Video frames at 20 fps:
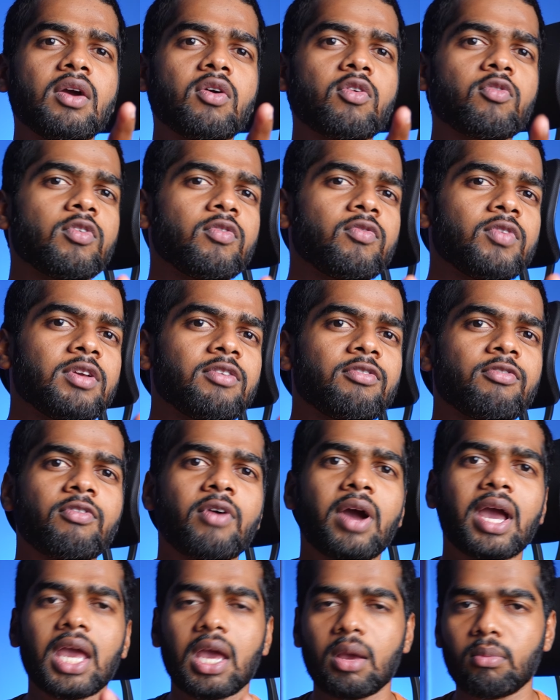or
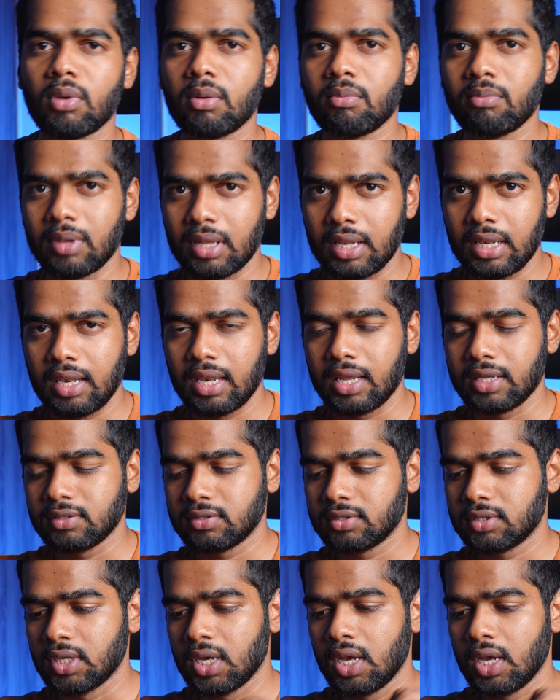55 lens.